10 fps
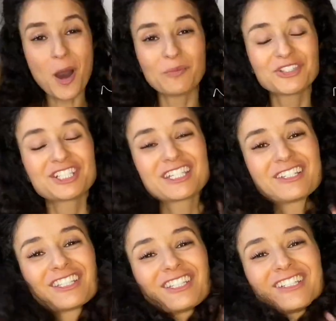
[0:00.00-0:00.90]
to see you
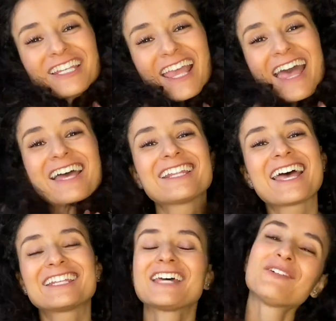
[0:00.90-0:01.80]
soon again and
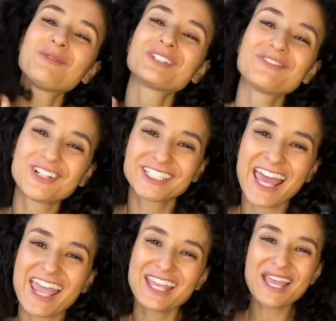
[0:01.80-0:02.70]
have a wonderful day.
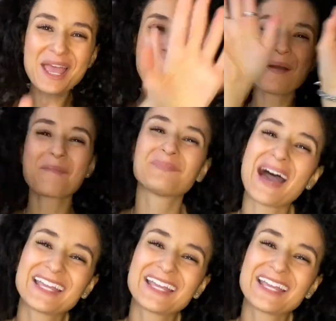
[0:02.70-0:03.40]
Bye.